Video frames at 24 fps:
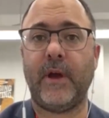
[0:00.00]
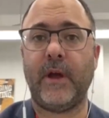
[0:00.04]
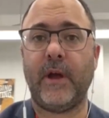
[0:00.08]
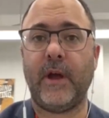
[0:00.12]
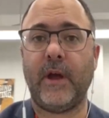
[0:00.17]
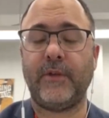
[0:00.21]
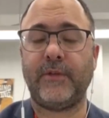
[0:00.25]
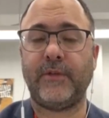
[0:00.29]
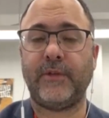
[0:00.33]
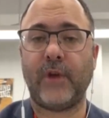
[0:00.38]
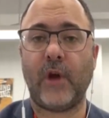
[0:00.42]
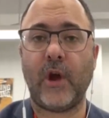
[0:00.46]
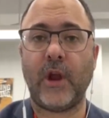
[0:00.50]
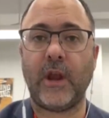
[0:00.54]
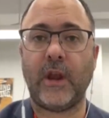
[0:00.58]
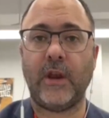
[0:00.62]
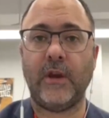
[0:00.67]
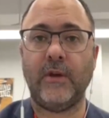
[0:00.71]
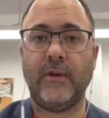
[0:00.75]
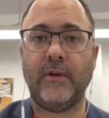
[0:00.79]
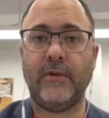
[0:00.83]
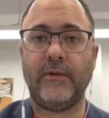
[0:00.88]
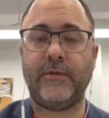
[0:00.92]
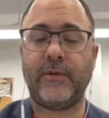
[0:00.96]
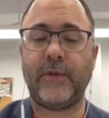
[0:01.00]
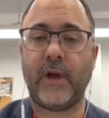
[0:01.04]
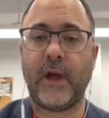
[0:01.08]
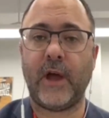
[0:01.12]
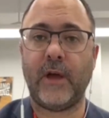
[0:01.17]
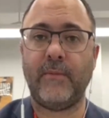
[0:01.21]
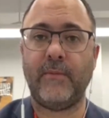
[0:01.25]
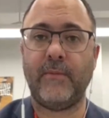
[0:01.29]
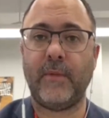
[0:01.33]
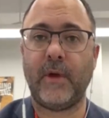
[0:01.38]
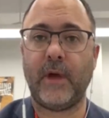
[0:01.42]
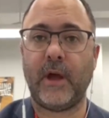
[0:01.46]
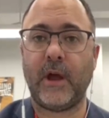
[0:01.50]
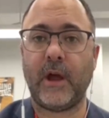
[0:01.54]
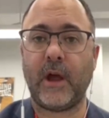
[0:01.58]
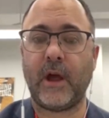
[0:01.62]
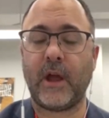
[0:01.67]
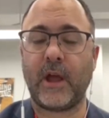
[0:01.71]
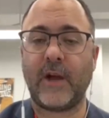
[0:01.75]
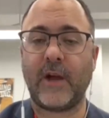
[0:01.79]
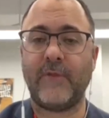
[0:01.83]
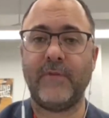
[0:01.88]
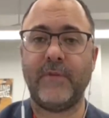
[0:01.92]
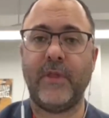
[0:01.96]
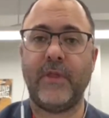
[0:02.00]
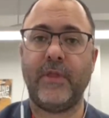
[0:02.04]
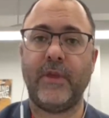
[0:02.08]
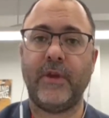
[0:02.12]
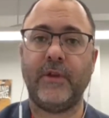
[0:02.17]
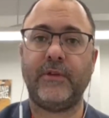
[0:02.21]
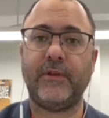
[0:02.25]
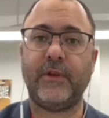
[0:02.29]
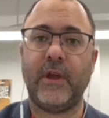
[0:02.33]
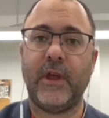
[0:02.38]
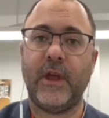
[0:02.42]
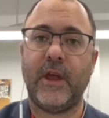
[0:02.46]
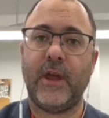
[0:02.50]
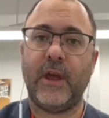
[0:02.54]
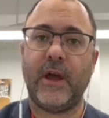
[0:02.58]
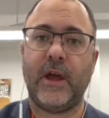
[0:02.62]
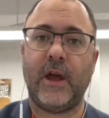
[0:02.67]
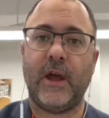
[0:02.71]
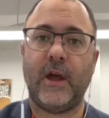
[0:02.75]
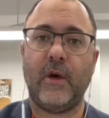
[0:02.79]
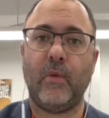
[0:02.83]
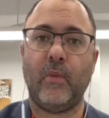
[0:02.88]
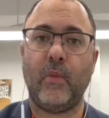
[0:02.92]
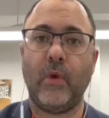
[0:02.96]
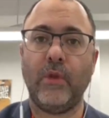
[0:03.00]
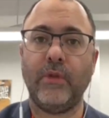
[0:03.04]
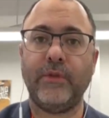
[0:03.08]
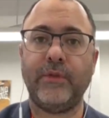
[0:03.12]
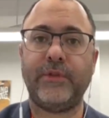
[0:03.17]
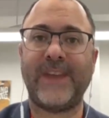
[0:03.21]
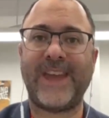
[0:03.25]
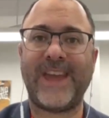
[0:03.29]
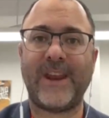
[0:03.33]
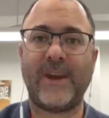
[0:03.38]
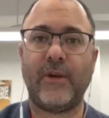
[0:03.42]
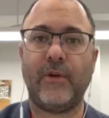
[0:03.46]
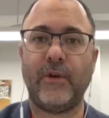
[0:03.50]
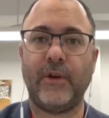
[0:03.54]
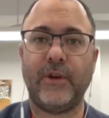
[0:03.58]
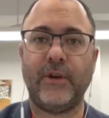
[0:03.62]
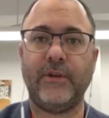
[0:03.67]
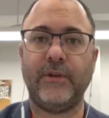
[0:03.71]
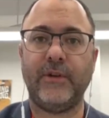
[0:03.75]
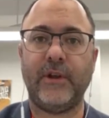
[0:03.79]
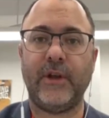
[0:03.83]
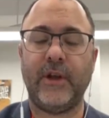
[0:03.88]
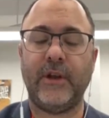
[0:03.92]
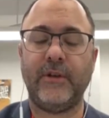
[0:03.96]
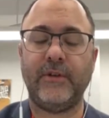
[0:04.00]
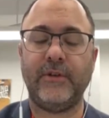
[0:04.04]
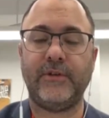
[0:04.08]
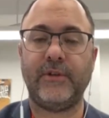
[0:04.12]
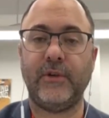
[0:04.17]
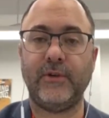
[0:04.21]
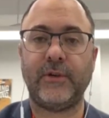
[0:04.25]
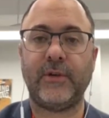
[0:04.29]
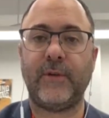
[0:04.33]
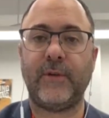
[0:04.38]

a, a, sign of um, a government that uh, wants to get on and, and do